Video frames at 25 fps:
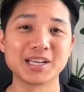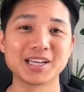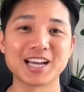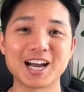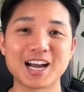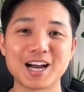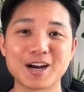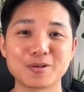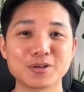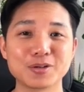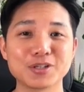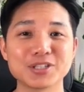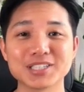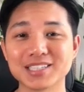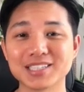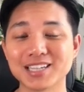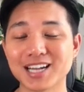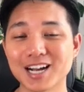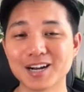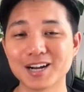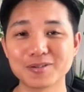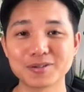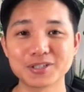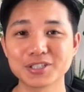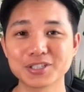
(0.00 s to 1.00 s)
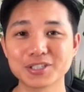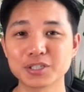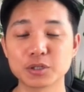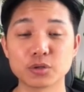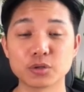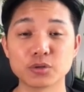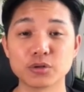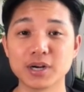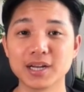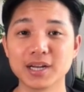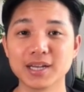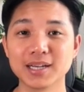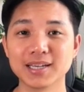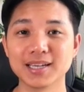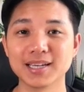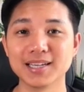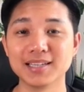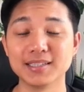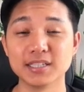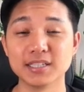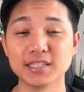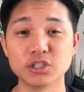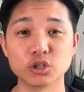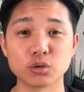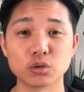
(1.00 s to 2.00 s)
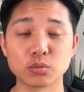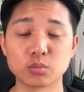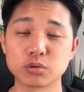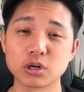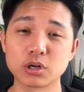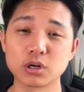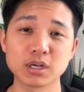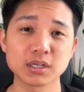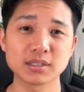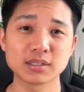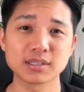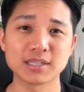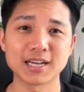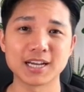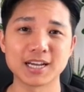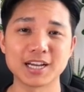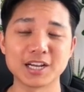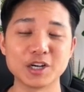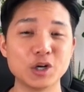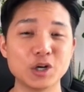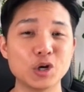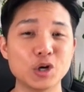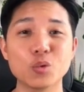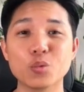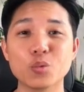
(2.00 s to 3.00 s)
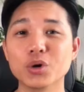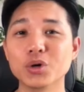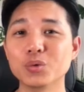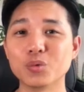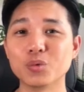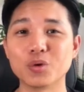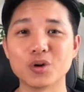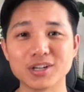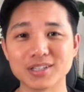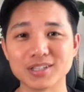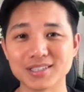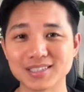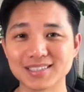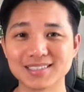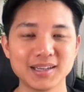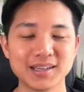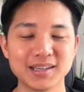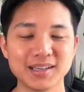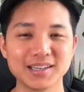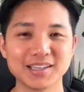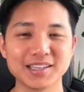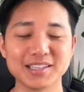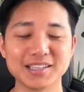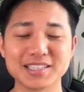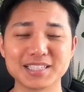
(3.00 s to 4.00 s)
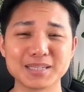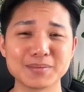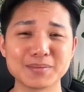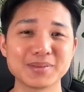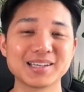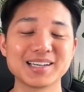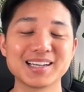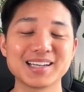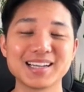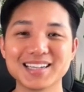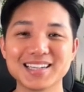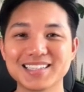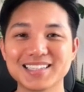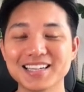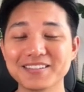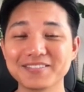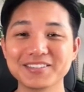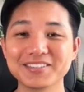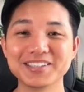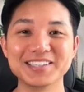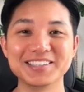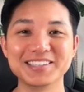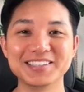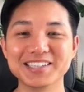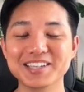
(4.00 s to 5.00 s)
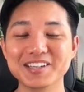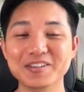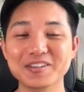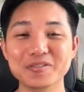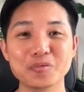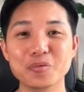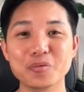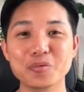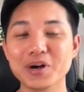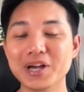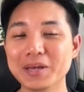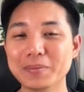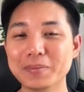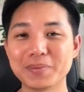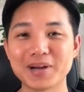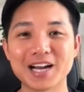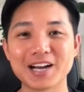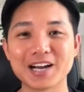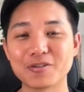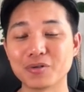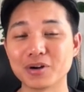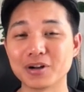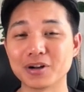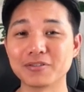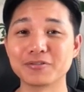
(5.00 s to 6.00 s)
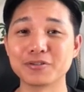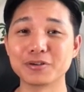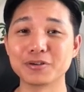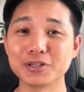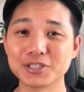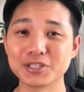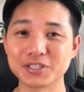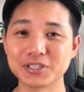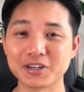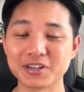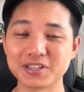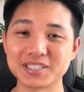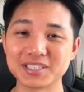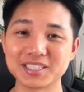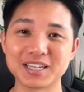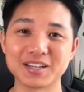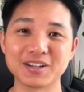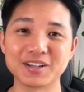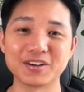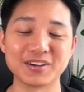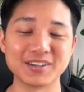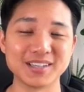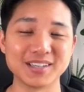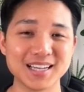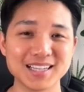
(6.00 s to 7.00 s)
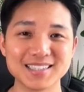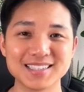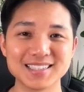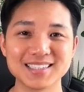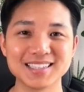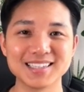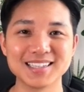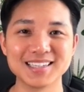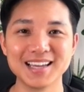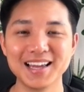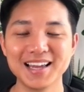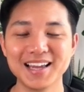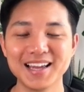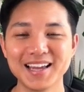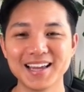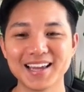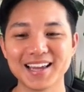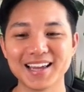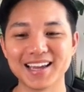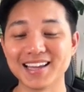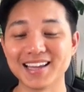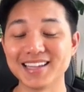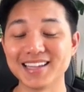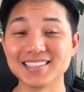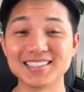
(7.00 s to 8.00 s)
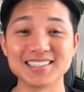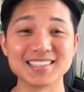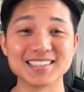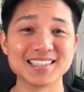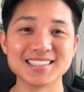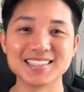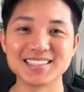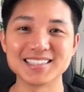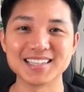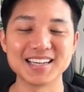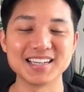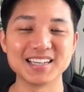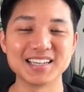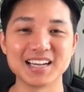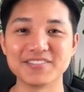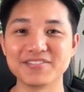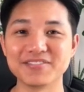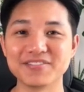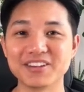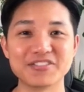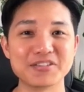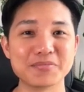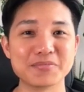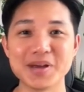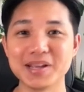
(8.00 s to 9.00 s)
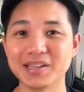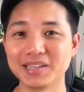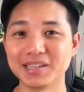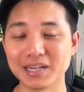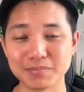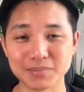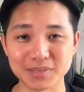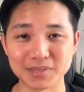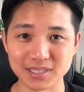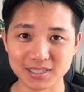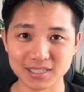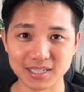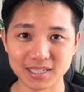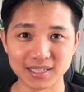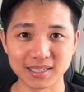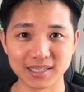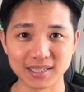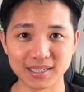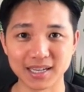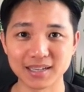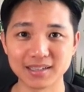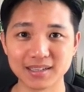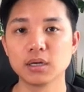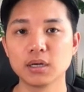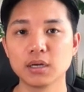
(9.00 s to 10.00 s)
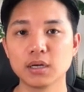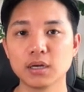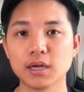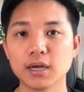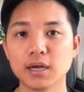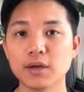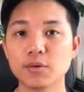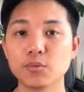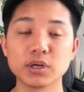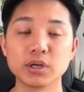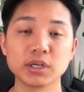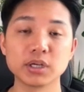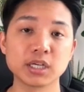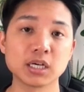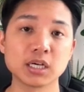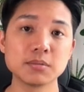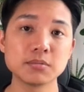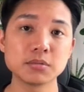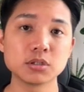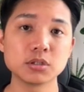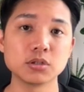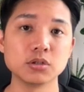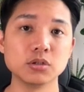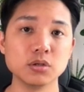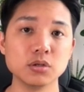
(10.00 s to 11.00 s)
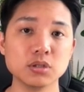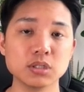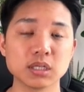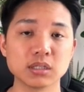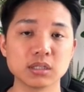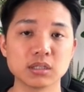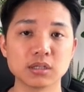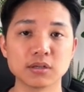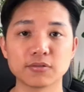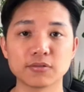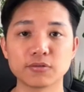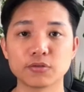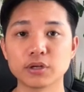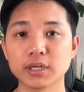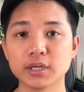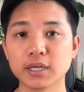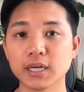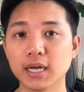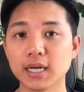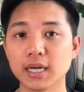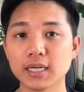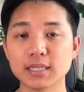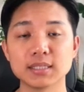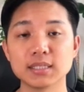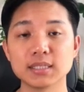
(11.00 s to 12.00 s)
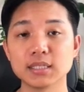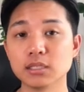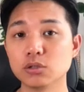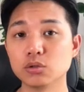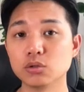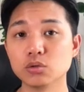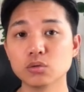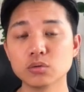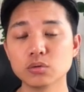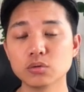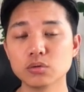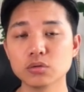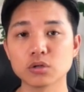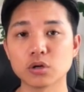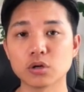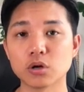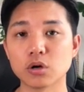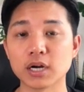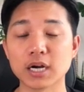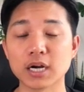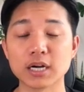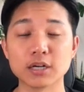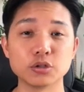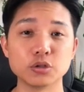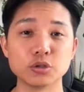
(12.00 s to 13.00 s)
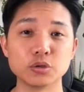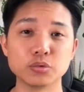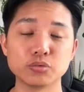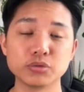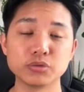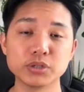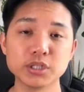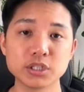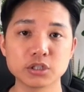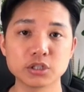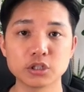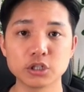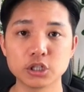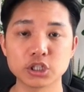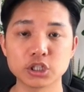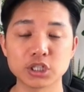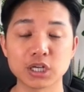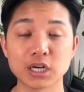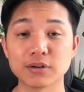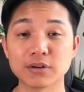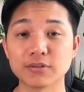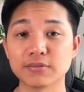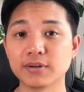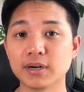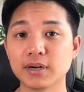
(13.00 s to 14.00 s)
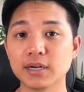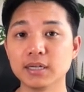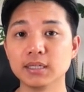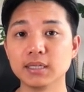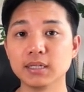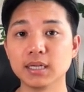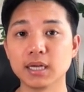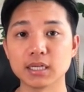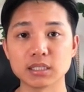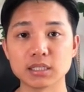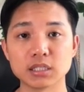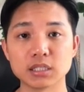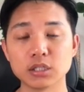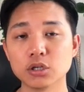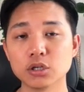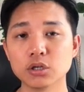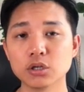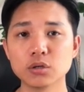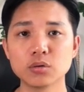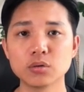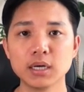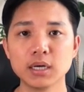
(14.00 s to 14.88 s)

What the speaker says: hours and hours creating a digital product that no one wants. It's something that I definitely did way back when I first started selling on Etsy. And since then, I've never made that mistake again. And when it comes to using different Etsy tools on how to do research, how to find SEO,